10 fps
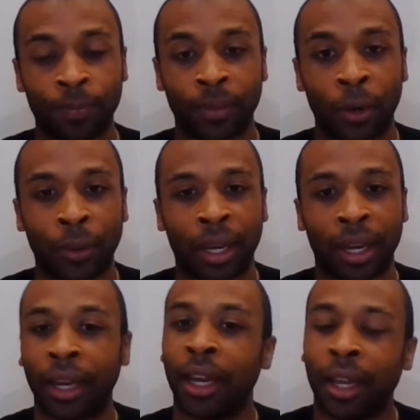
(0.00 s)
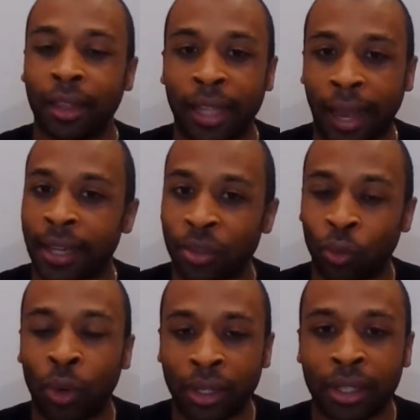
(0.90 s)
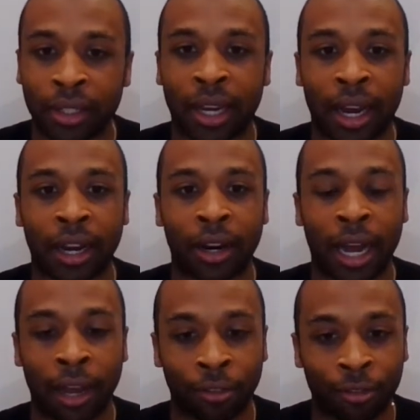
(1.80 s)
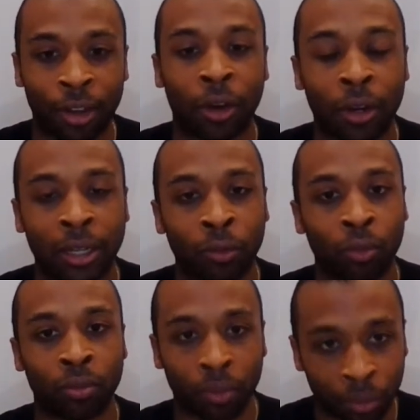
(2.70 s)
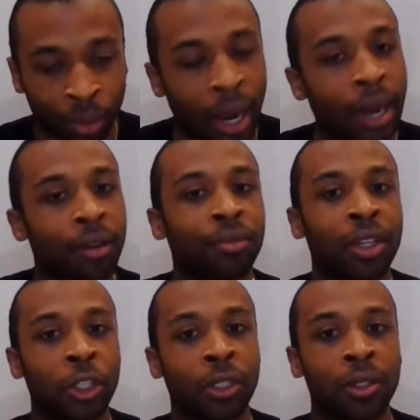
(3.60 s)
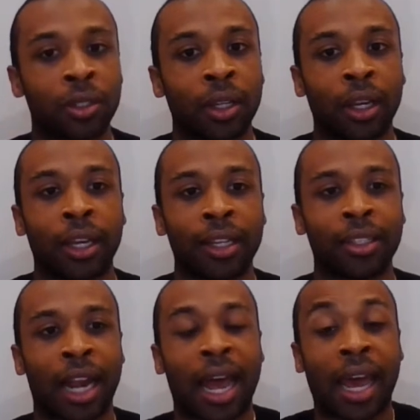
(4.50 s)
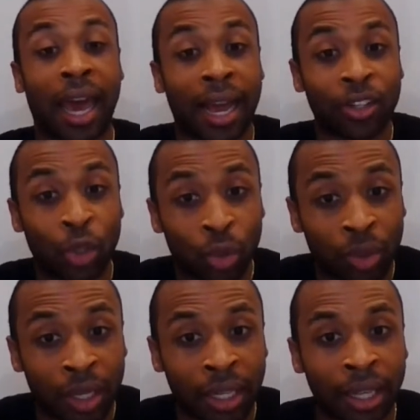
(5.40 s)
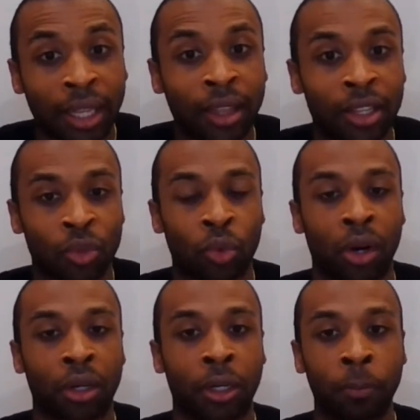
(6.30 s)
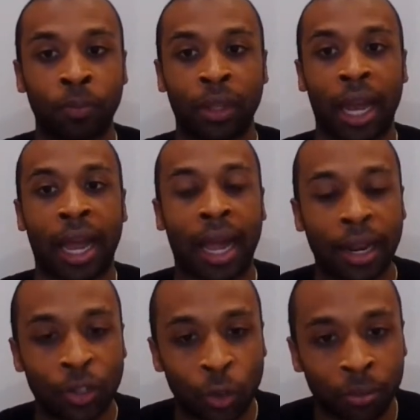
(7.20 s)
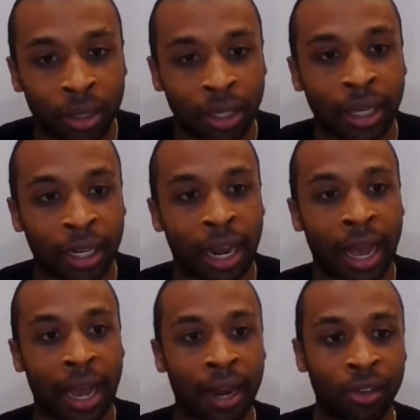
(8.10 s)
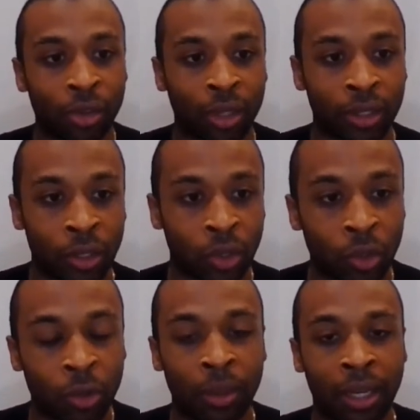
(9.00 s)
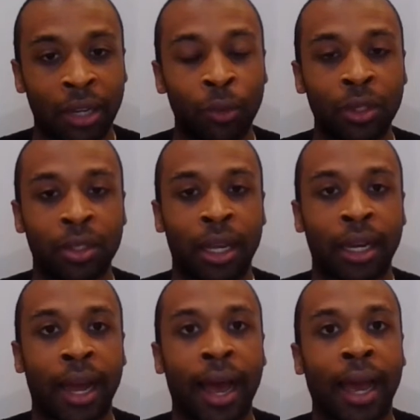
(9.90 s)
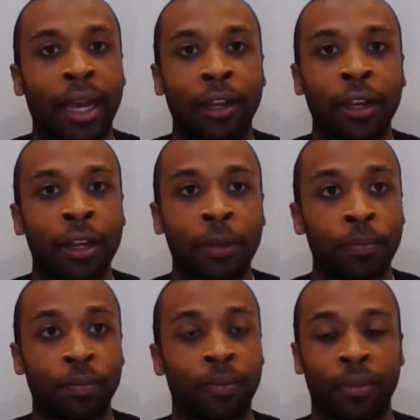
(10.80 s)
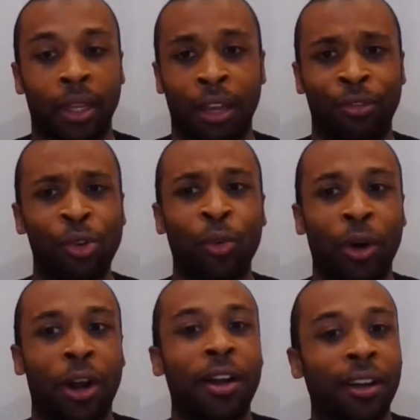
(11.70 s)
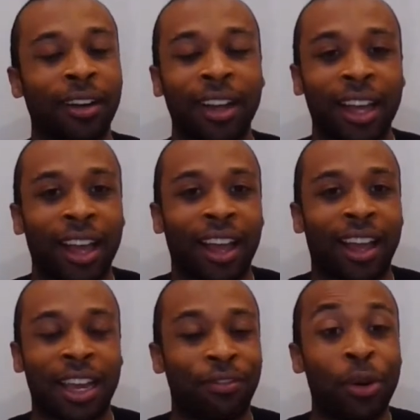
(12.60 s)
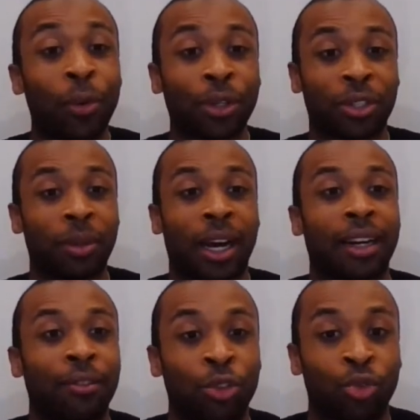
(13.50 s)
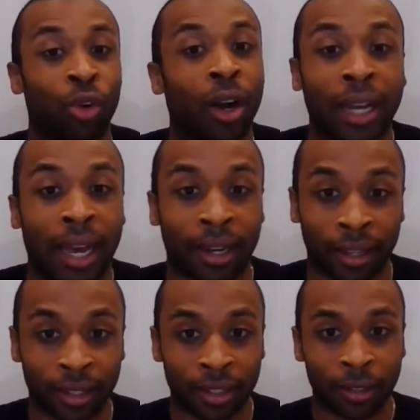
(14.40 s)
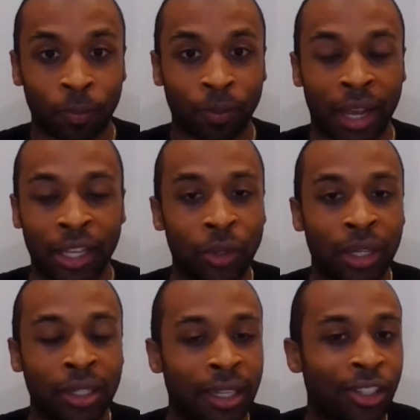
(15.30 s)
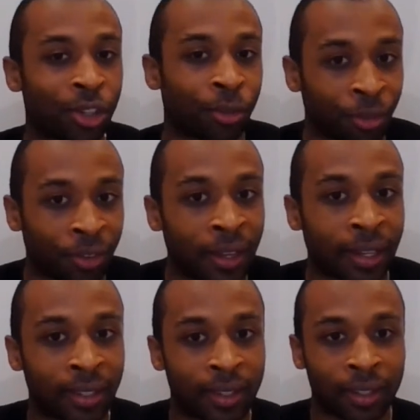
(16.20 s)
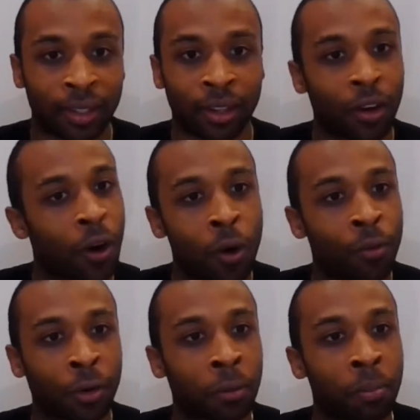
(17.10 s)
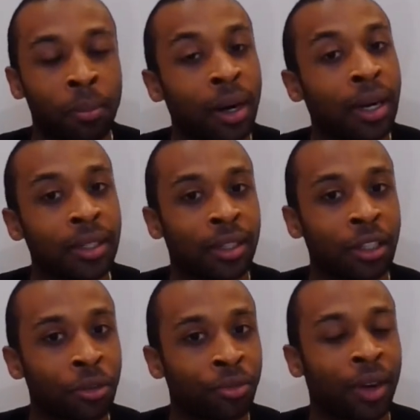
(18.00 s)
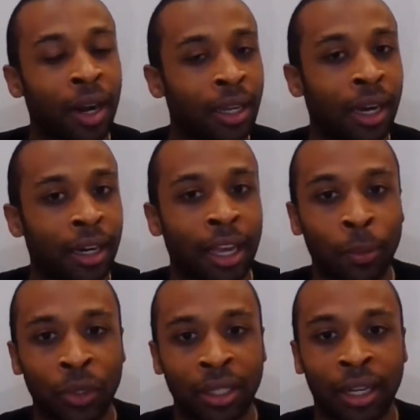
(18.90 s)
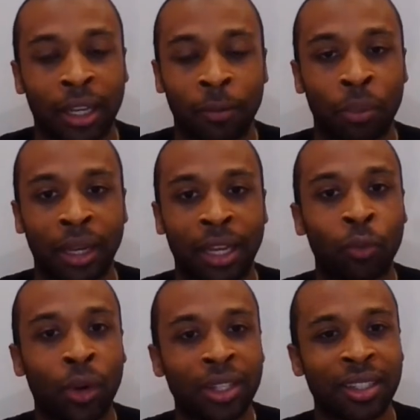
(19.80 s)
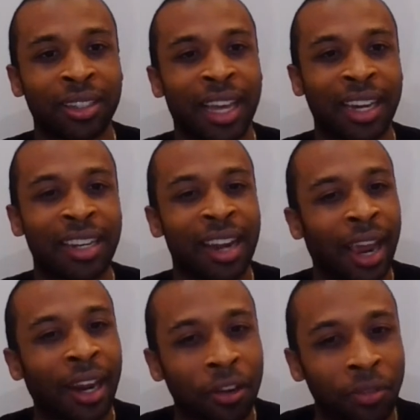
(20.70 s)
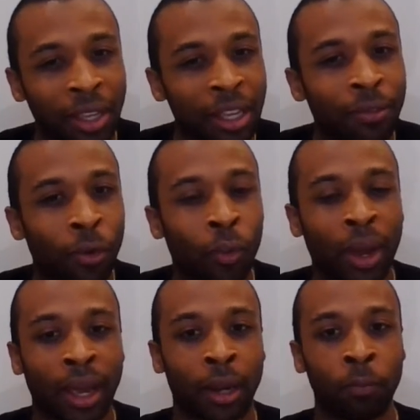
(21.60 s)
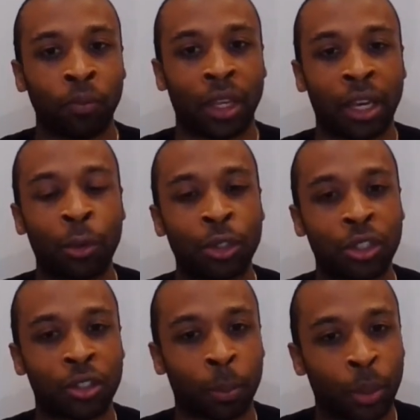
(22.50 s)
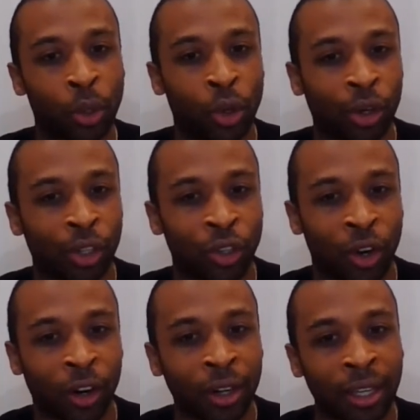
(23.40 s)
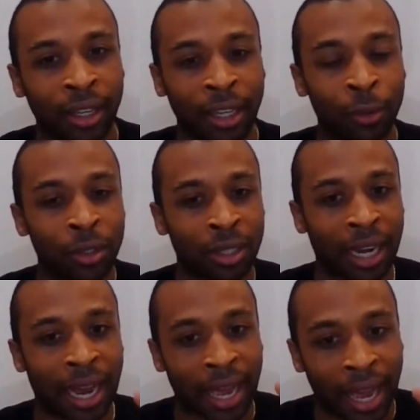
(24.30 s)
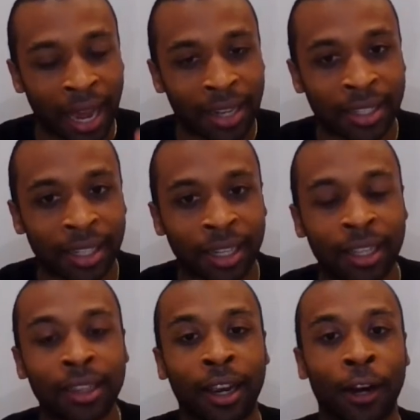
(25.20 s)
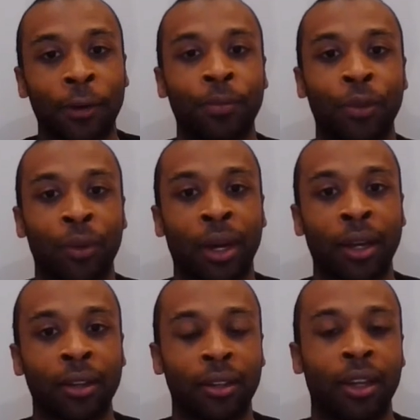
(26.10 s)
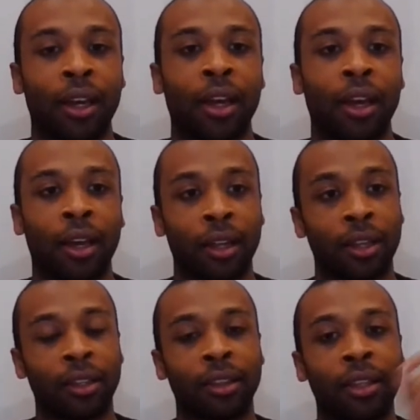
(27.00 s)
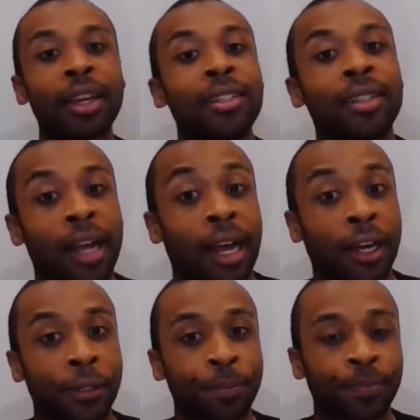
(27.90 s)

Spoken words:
Okay, that's one desire I felt in prior visions is that I had to get in this water. I had to be in it. I had to consume it. It was like if you were some kind of drug addict and you didn't get your fix over months and you finally got able to get it, but it wasn't that negative evil way. It was just a pure yearning. It was like I had to get in there, right? This time